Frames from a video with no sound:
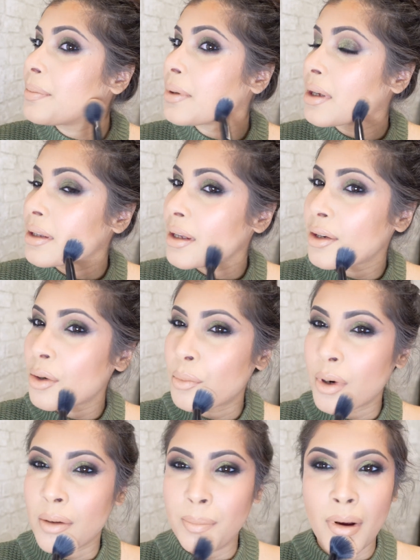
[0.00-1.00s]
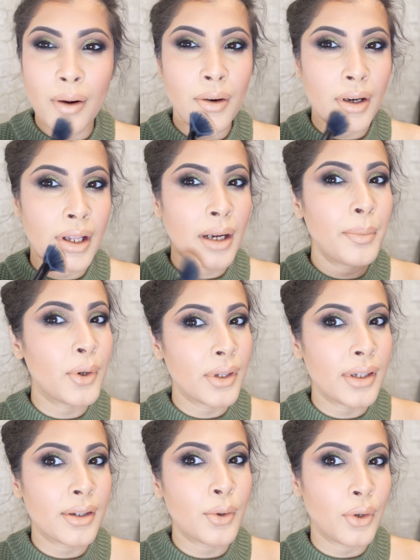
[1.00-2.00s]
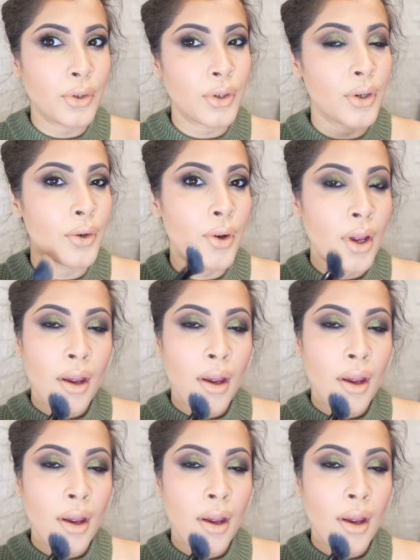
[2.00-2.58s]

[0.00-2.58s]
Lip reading: because I don't want powder there, because it's going to